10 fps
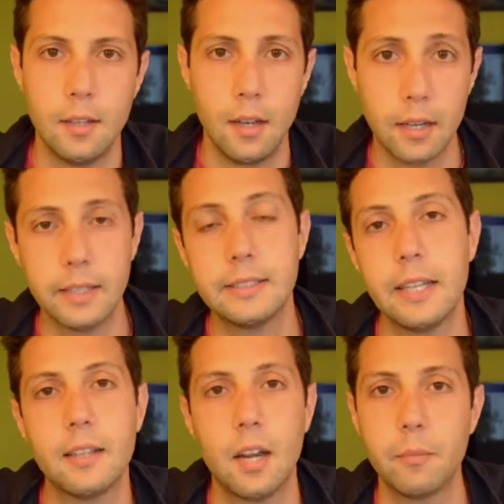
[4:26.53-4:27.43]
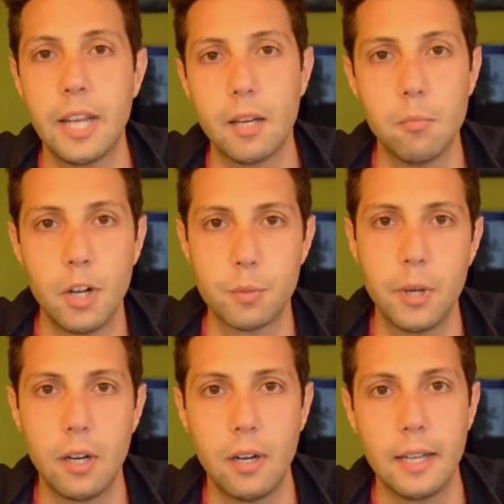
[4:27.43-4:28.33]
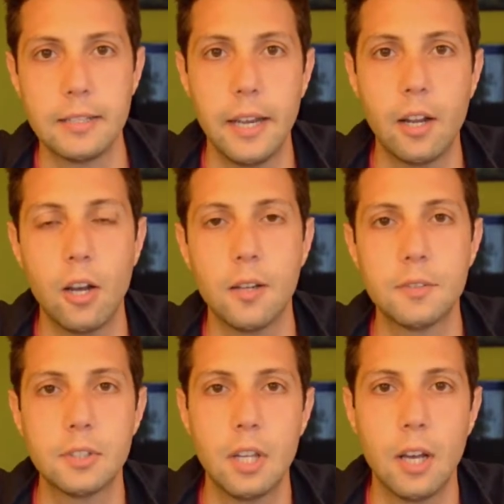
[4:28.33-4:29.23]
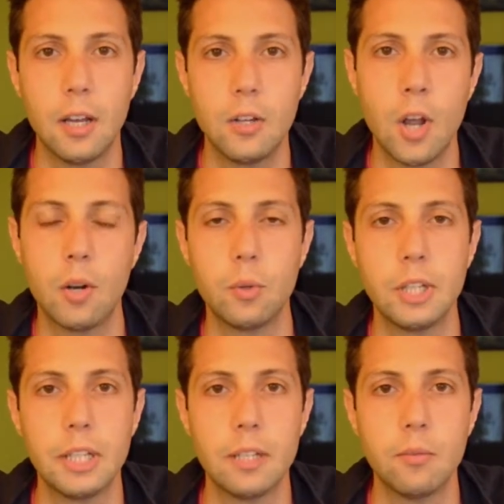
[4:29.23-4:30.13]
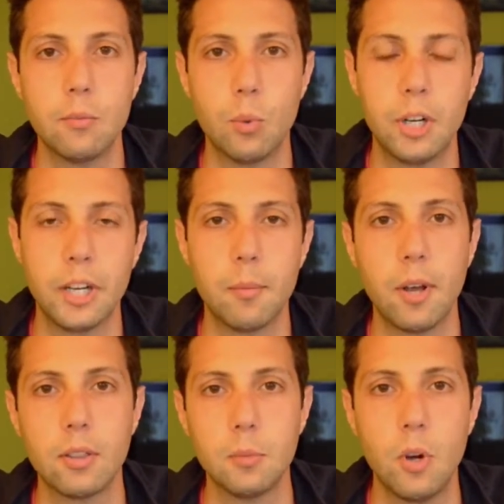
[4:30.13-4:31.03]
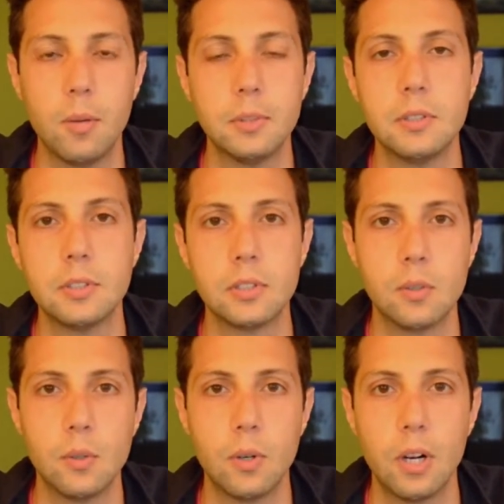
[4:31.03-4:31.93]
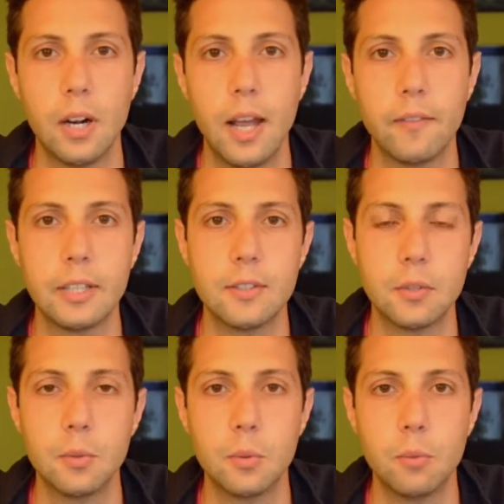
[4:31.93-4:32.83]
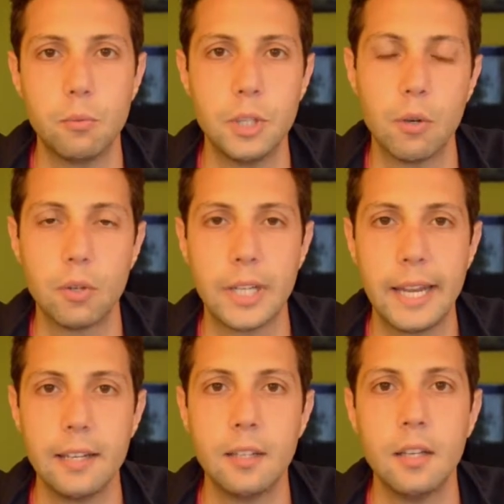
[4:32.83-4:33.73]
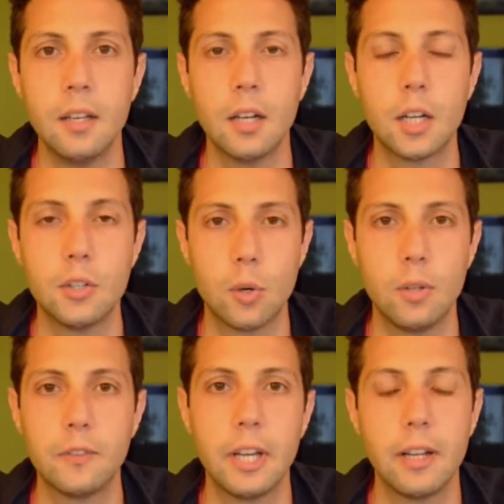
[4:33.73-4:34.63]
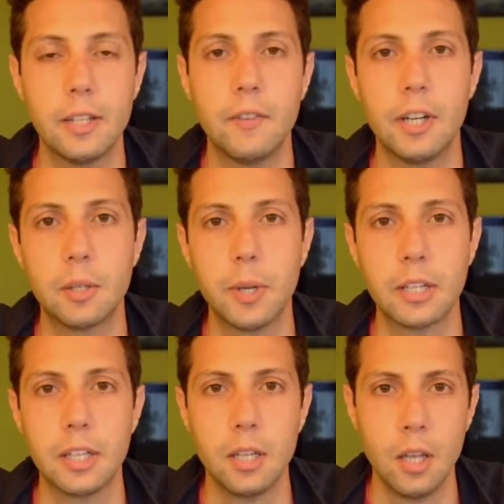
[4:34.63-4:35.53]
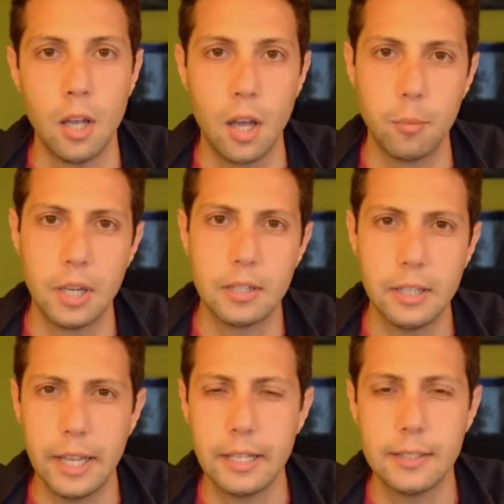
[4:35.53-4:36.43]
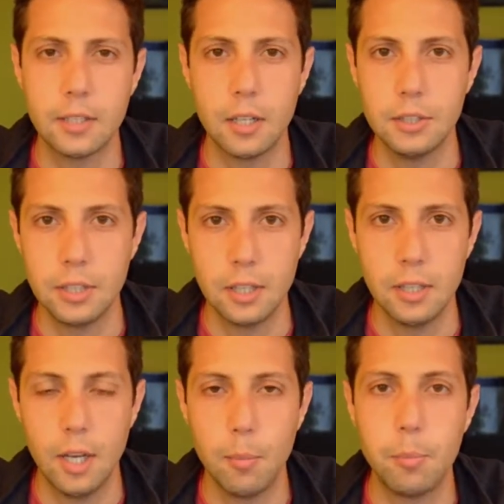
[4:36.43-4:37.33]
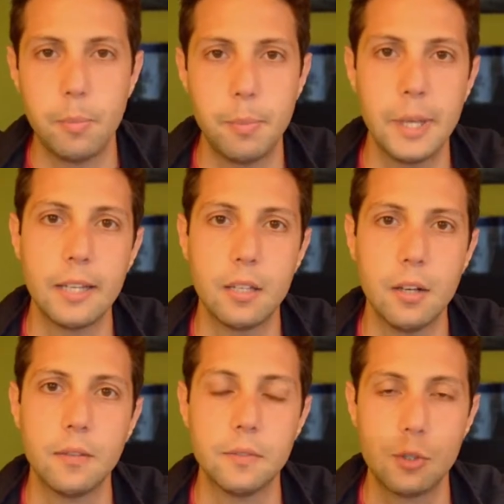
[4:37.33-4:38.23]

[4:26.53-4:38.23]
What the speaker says: I can say that I'm getting much better at takeoffs, not really worrying about the wobbles or having to gain control of the heli very quickly, but landings are still a bit of